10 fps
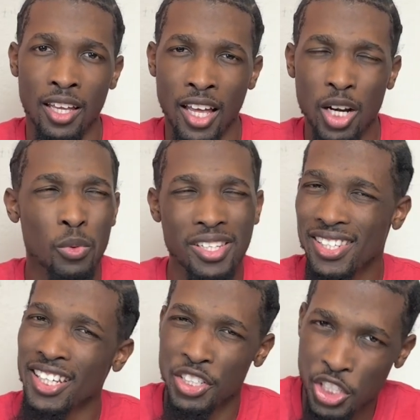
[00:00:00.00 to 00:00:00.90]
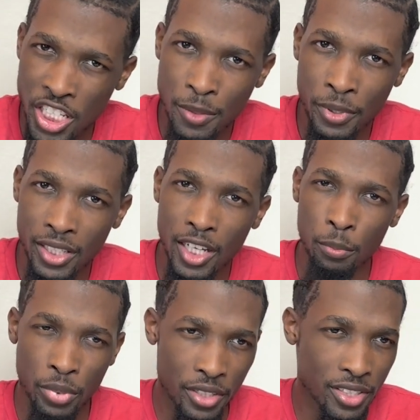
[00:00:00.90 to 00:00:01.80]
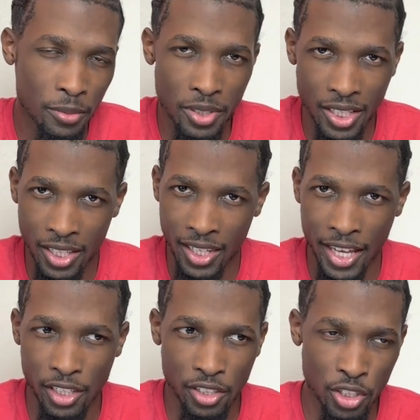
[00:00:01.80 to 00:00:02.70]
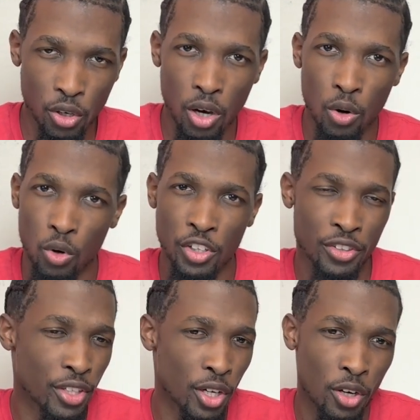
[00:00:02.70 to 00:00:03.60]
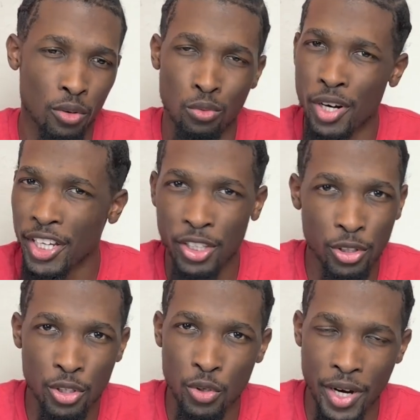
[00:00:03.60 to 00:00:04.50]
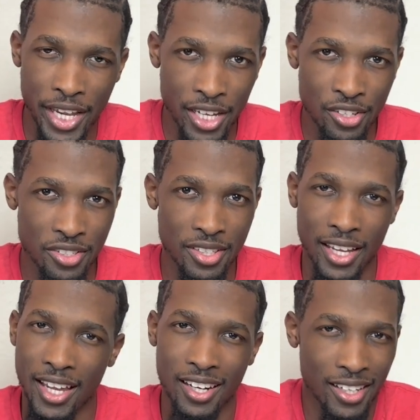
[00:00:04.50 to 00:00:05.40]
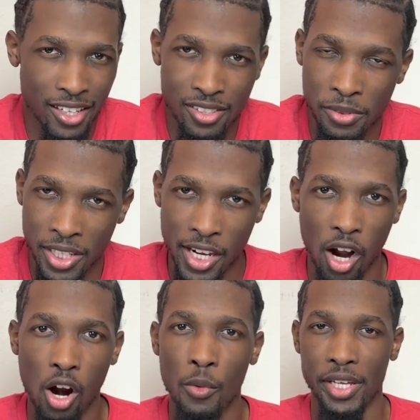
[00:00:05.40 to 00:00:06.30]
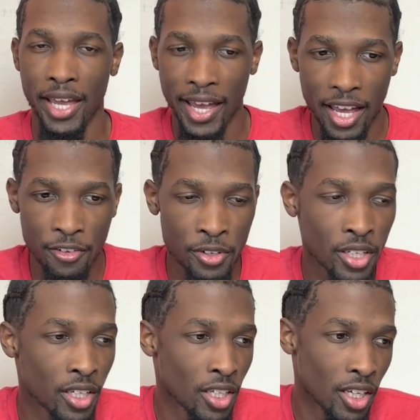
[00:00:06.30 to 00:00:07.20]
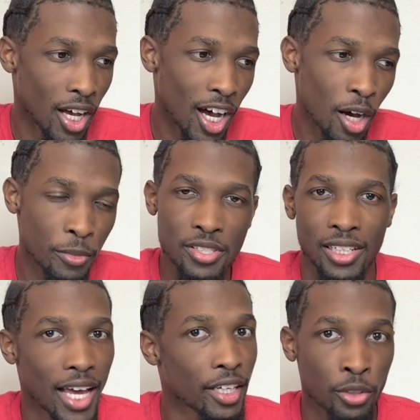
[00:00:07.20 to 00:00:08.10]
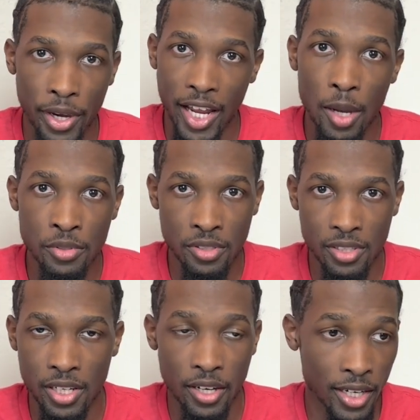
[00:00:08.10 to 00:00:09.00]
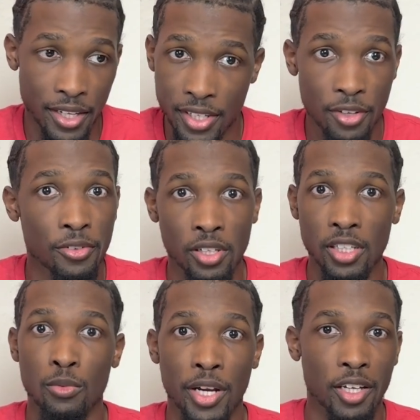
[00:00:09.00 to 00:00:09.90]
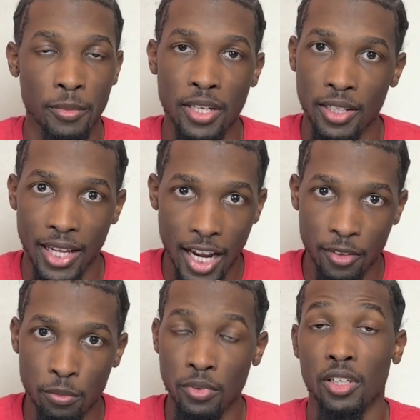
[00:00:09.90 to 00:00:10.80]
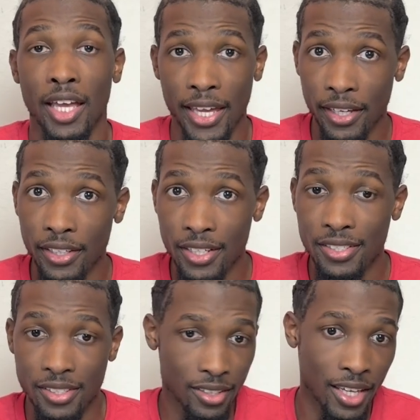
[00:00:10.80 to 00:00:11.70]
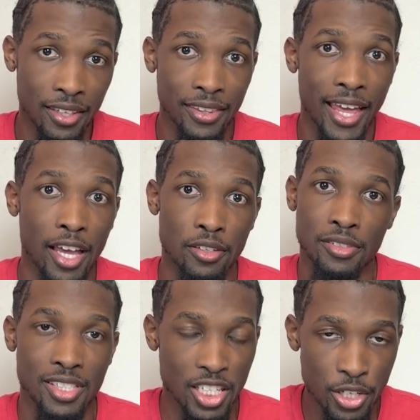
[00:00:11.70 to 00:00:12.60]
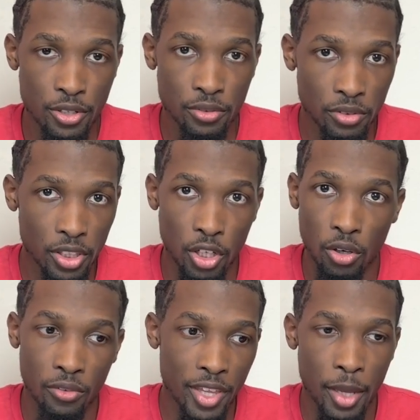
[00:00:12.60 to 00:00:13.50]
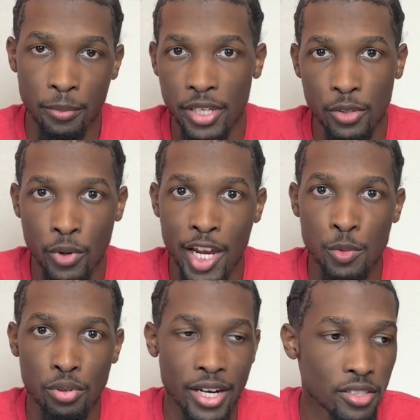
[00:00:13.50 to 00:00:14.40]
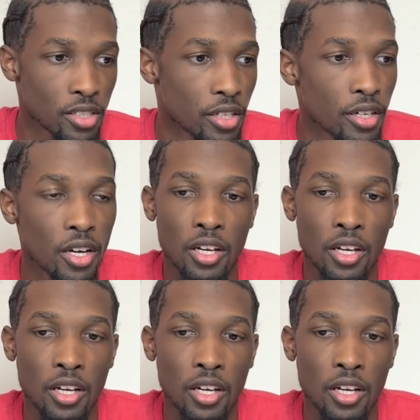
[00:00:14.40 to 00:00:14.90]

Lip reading: I don't want to say a cheap gun, but something in like, the regular range, that kind of like something that I already have. There's a lot of great options there, and I definitely recommend a lot of handguns in that tier, that mid-range price tier.